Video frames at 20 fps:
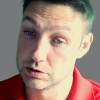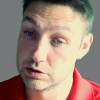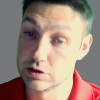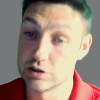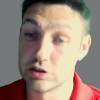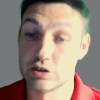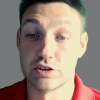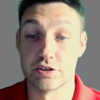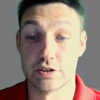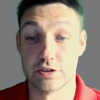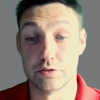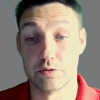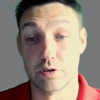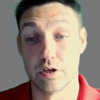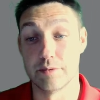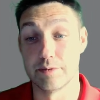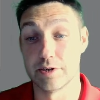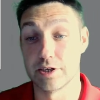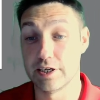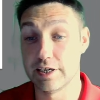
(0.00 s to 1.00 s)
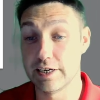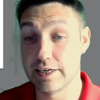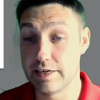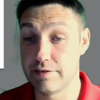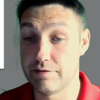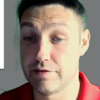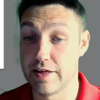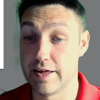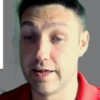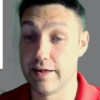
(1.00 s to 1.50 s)
so I'm going to
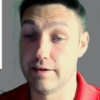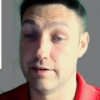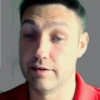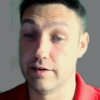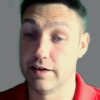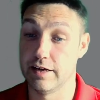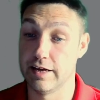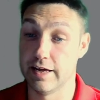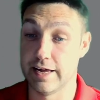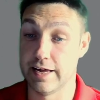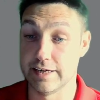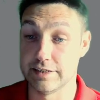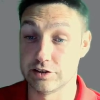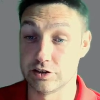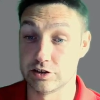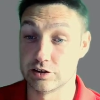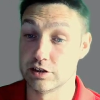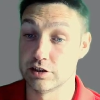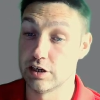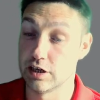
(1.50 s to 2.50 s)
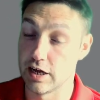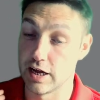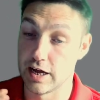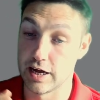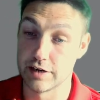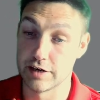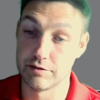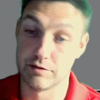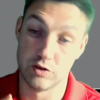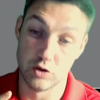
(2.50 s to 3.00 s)
leave that as
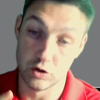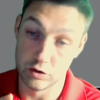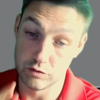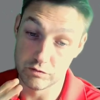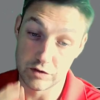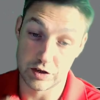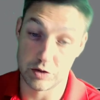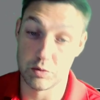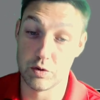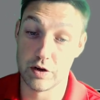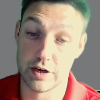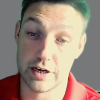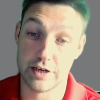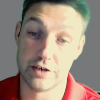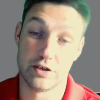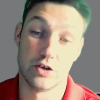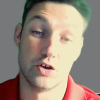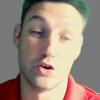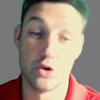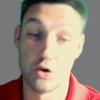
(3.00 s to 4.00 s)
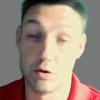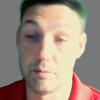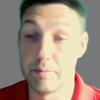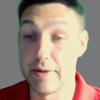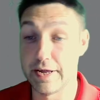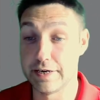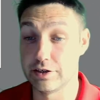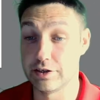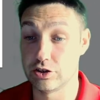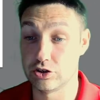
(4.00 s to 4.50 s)
non-required, not
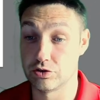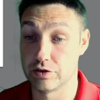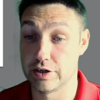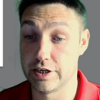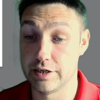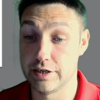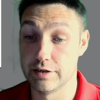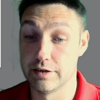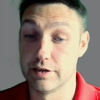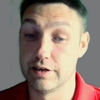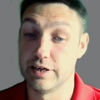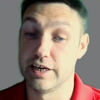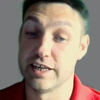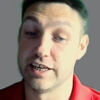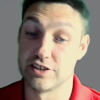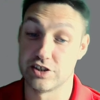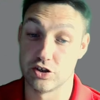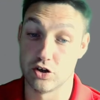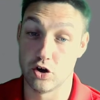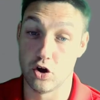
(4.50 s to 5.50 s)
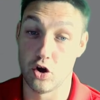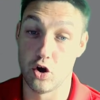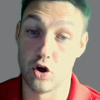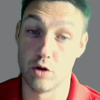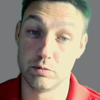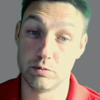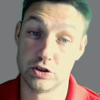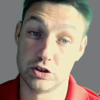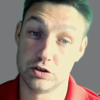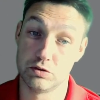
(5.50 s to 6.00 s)
mandatory. It's an
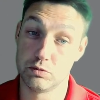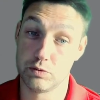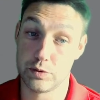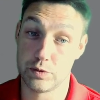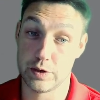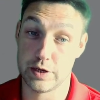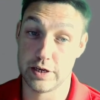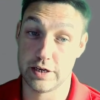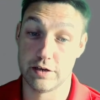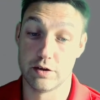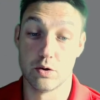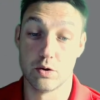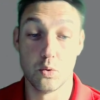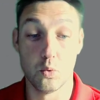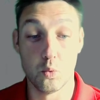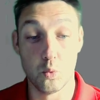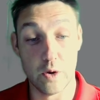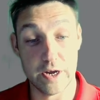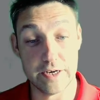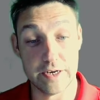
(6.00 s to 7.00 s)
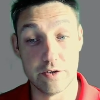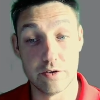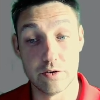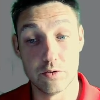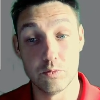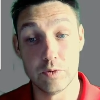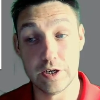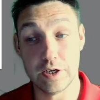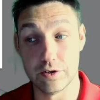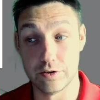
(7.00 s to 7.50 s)
optional thing when
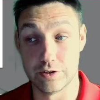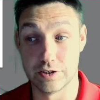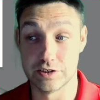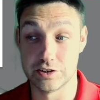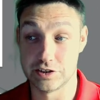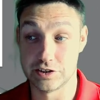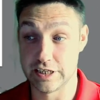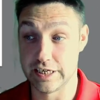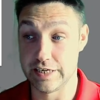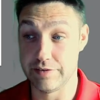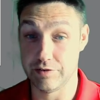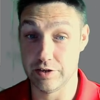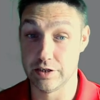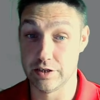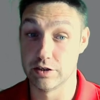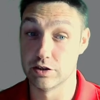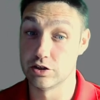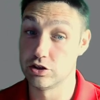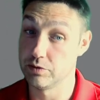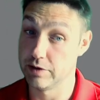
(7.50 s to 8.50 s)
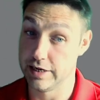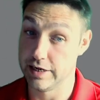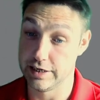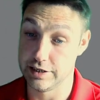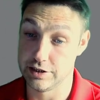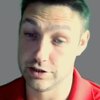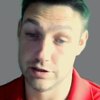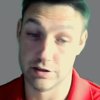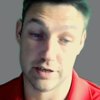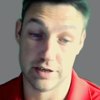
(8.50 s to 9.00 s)
we look at saving to a
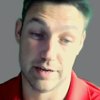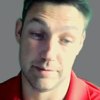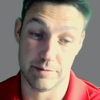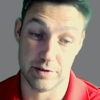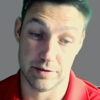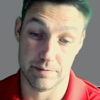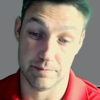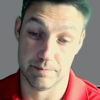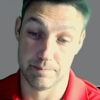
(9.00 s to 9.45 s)
HR cabinet.